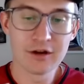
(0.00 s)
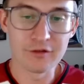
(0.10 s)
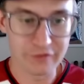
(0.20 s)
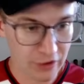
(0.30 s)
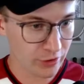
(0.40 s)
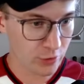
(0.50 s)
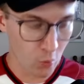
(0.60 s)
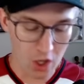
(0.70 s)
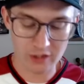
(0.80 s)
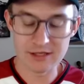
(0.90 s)
very
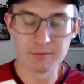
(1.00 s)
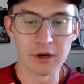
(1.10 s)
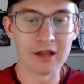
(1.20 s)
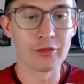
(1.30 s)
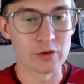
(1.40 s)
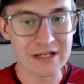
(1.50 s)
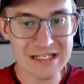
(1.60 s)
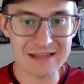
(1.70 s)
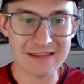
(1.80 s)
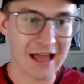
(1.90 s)
wonky, but the
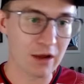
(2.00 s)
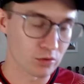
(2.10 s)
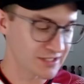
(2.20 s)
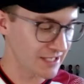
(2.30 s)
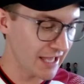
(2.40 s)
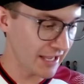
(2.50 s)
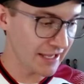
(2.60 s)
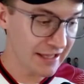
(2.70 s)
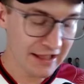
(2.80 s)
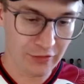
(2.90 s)
reason that I will say
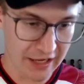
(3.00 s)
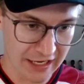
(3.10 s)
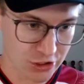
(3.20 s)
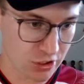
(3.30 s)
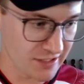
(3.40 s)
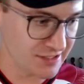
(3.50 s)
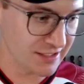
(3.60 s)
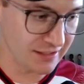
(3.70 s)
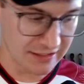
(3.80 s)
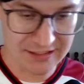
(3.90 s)
that I trust
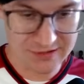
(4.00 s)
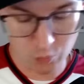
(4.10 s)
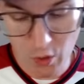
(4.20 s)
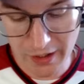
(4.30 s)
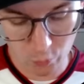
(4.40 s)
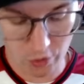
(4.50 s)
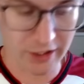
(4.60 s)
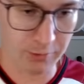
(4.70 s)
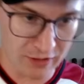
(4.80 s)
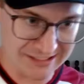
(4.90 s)
it is, one, we're
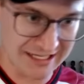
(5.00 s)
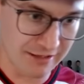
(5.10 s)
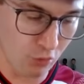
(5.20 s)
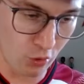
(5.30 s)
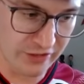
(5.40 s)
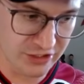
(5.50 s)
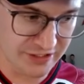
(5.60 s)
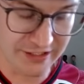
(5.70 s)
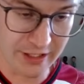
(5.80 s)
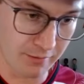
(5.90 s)
going to break down more than
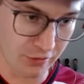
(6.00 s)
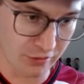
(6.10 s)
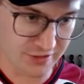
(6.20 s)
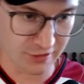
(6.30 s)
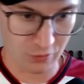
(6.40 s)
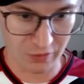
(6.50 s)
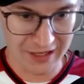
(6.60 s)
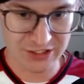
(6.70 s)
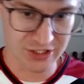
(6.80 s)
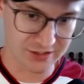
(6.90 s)
just the numbers, so we're
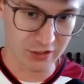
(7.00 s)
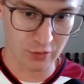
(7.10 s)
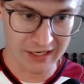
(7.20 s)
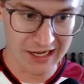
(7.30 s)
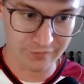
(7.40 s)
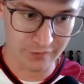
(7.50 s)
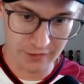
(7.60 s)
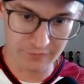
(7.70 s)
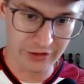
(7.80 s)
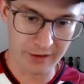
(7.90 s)
not just going off
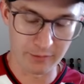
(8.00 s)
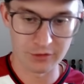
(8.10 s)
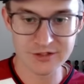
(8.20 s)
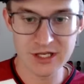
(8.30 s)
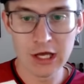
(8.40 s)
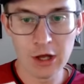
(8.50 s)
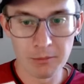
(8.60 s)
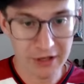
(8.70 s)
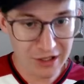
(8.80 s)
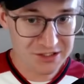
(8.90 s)
of the numbers,
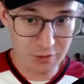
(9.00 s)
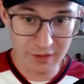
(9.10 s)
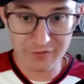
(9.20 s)
but also they've